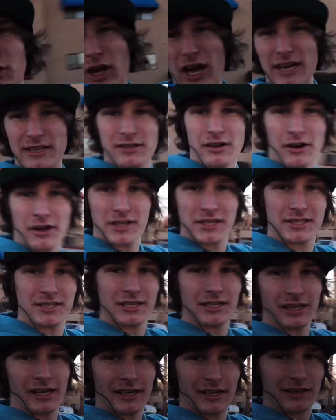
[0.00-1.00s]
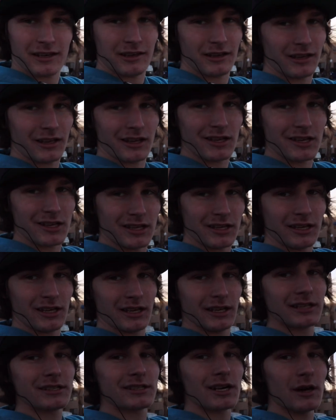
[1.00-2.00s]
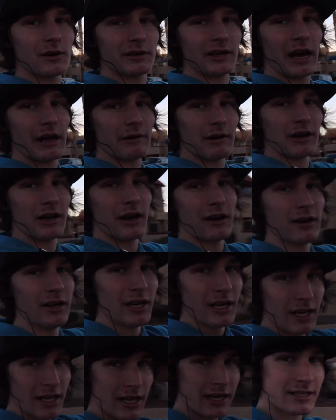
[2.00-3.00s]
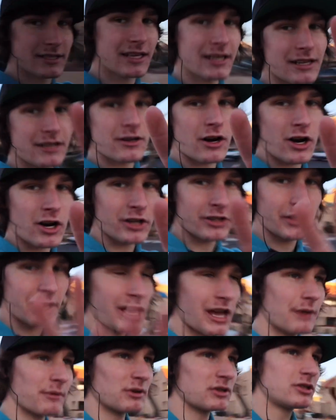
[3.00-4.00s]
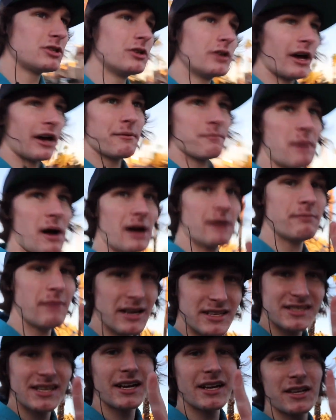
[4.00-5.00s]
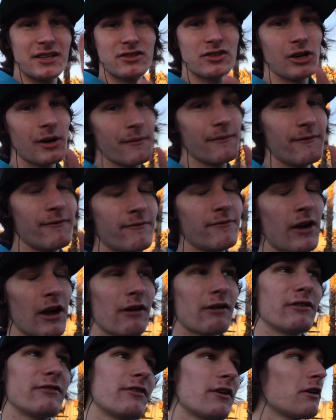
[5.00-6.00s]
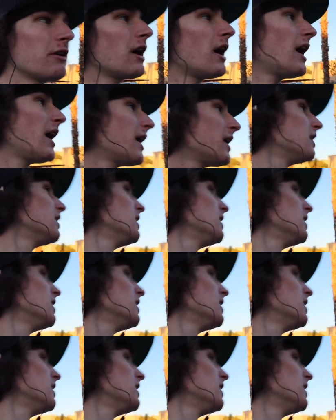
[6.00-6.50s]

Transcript: You guys already see like it, it's going down right now and it's getting dark on the camera too and I, my, my settings are up very, very high.